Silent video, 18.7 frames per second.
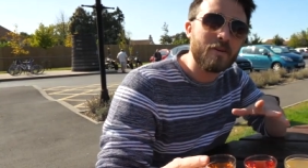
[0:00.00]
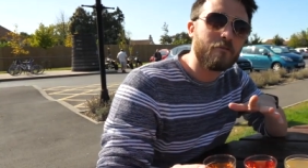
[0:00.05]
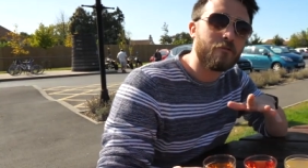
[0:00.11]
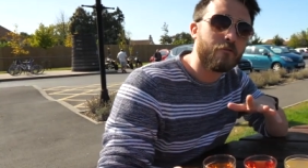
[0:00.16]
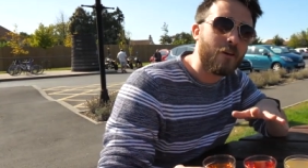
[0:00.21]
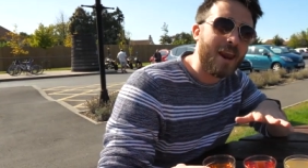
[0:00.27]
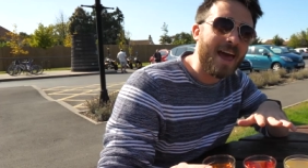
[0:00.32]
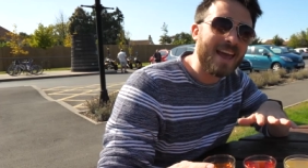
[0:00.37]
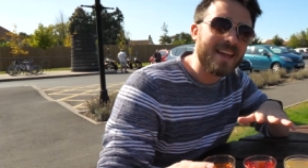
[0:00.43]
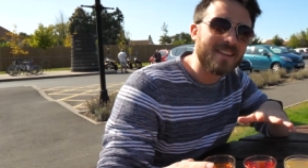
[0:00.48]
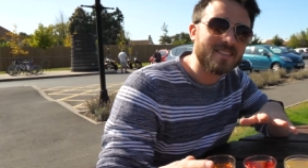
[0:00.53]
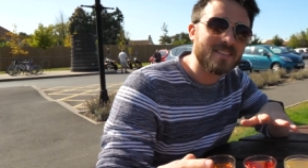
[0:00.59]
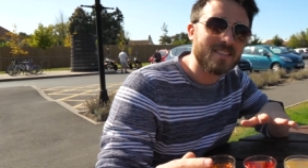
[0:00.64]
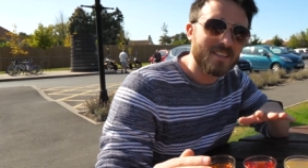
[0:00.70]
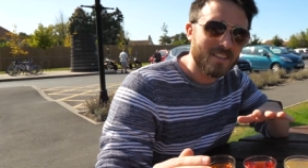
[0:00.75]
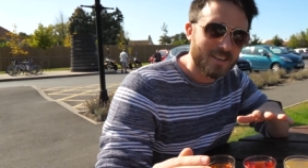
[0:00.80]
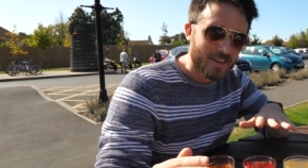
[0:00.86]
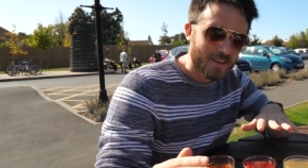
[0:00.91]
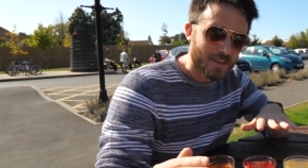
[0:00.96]
bit flat
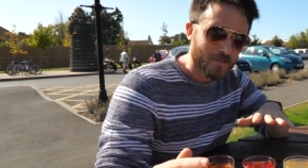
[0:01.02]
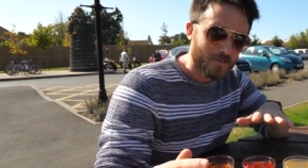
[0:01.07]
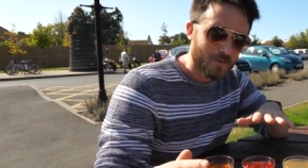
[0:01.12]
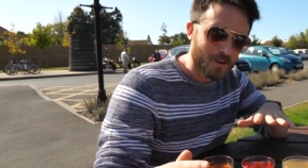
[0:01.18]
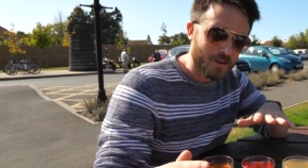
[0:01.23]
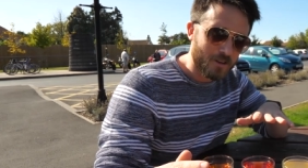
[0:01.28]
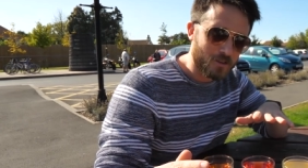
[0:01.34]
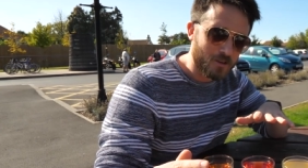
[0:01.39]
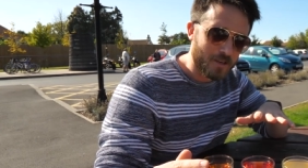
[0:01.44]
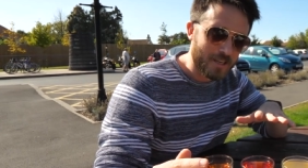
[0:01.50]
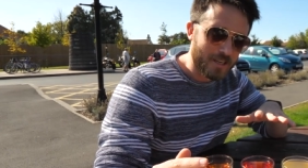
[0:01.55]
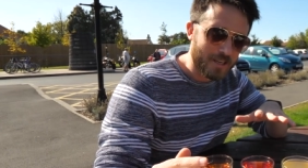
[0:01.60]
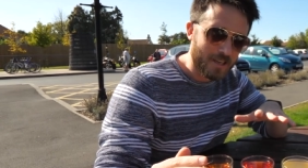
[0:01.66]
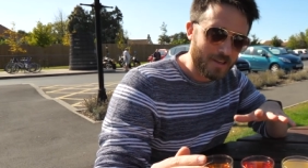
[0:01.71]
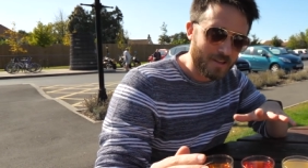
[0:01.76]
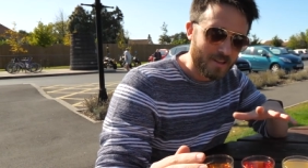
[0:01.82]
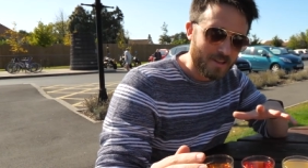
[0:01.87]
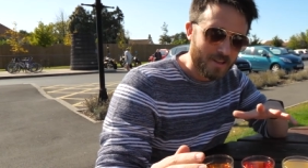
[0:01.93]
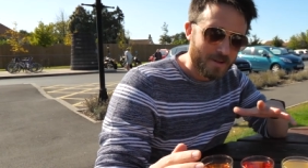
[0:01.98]
when you drink
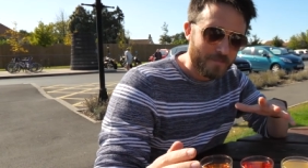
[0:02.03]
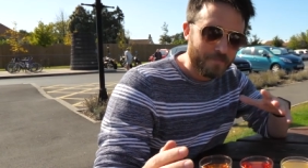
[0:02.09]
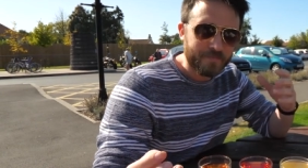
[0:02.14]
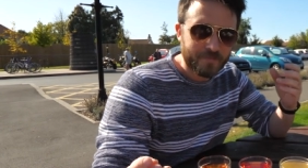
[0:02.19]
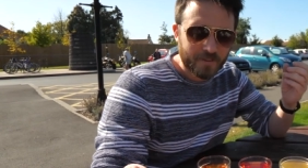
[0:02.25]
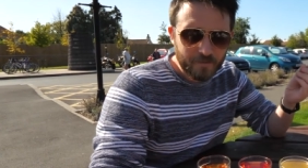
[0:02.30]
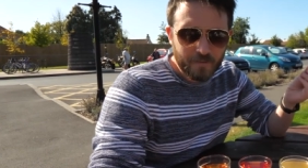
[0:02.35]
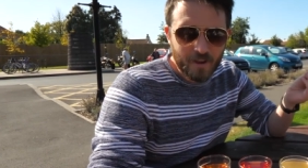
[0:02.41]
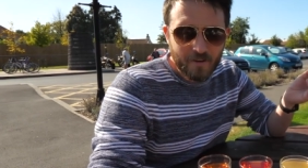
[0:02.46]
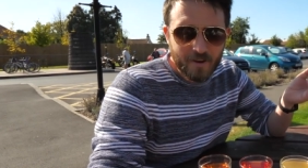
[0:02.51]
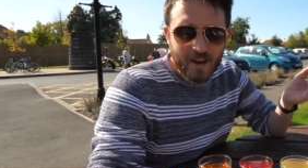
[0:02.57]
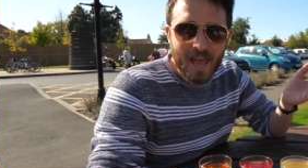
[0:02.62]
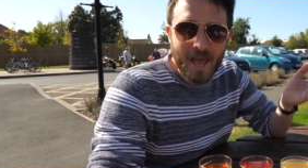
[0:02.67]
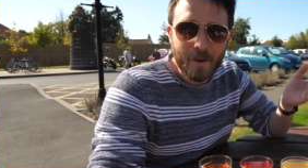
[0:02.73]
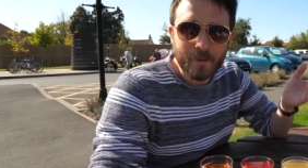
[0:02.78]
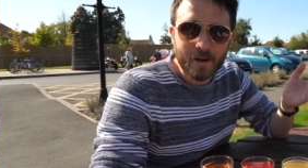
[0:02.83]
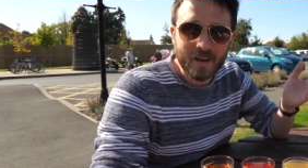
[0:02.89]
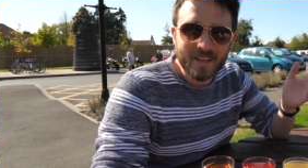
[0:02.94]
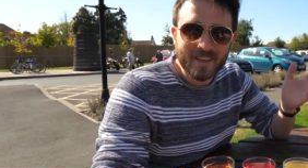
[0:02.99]
it, very
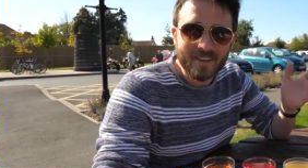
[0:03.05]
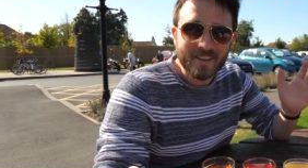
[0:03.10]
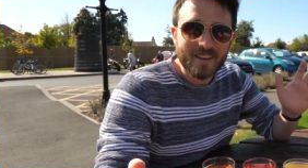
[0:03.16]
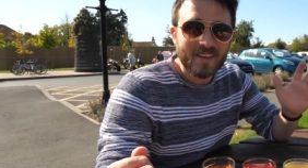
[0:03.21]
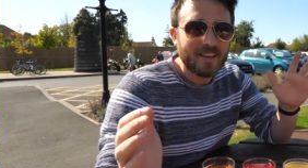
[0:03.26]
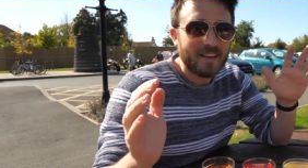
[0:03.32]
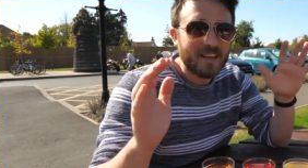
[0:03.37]
appley.